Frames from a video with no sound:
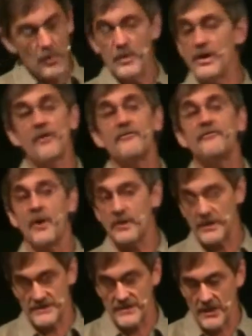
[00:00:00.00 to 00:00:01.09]
We don't
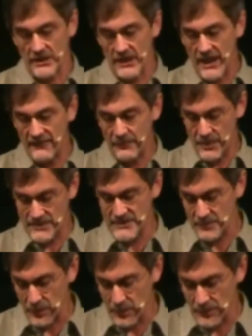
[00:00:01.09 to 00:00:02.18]
focus on life
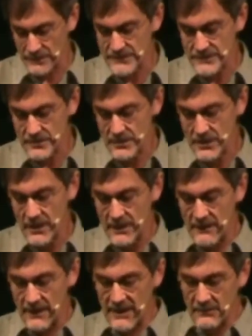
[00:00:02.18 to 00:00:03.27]
principles
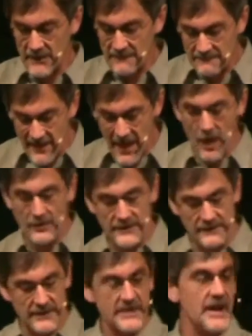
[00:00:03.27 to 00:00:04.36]
that can be found
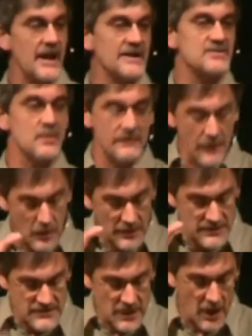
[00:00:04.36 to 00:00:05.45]
in the text, we
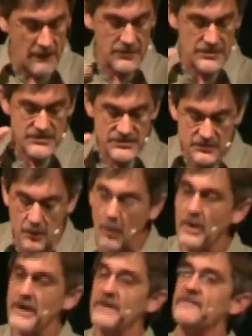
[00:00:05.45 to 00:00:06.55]
focus on the
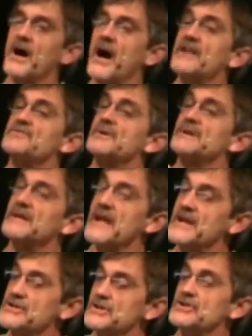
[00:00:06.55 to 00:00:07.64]
story of God's
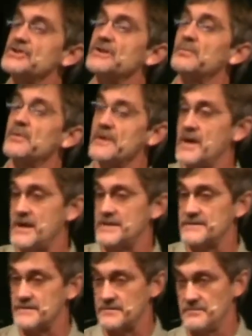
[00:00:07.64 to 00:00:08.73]
relationship with
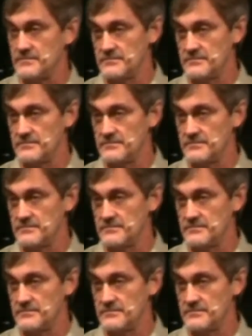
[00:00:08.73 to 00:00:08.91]
us.